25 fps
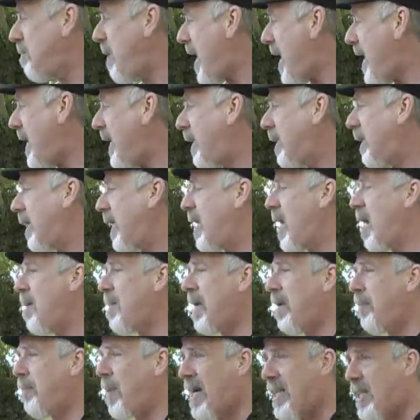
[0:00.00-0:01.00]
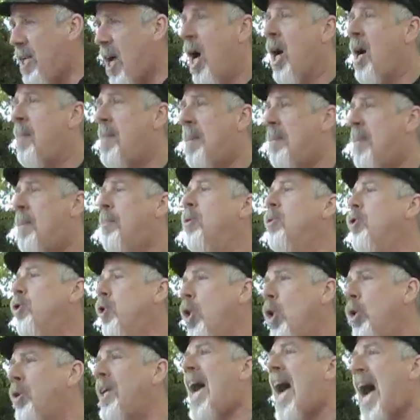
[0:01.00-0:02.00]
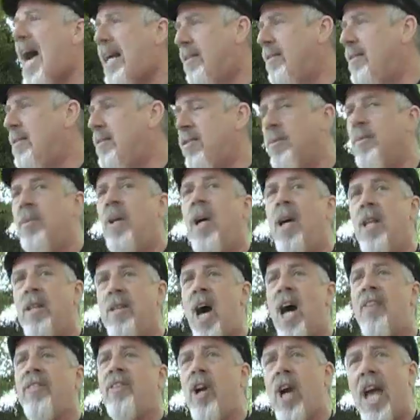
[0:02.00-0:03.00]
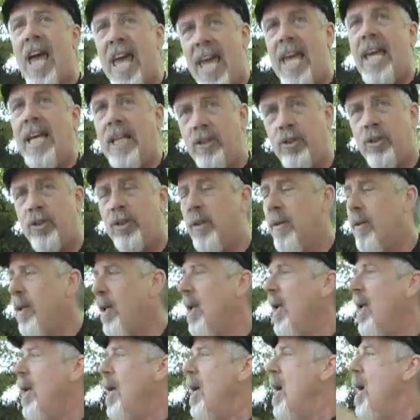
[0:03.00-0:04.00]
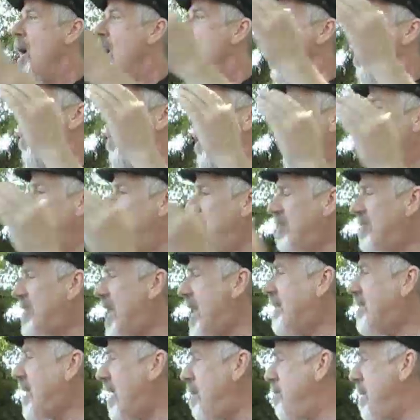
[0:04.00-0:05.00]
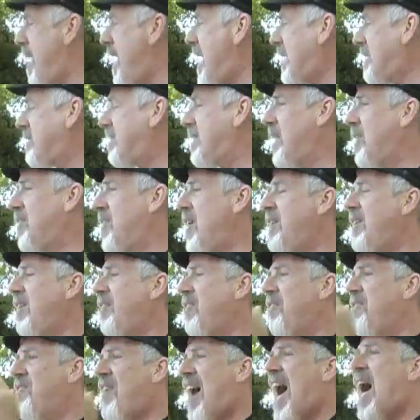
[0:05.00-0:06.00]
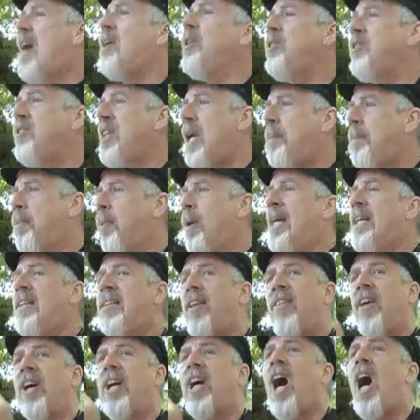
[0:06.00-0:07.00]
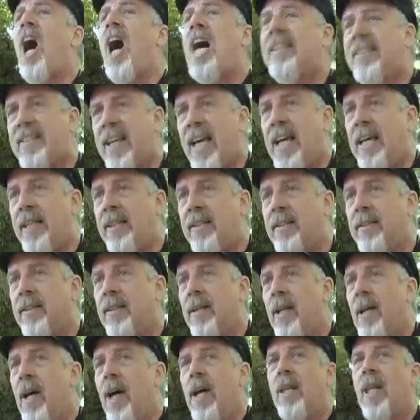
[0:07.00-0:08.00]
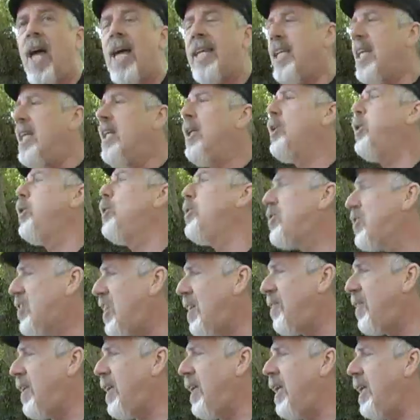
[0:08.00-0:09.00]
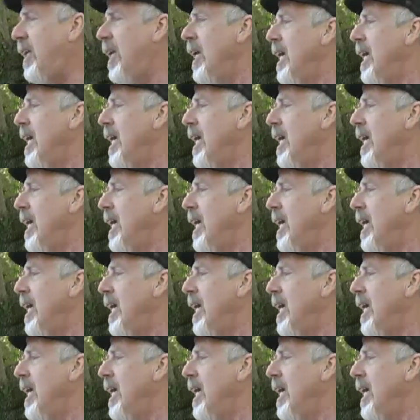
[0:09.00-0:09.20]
make, and by young I mean people new to activism, not their age, but the mistake they make is they think that the values they bring to the content, like inclusivity,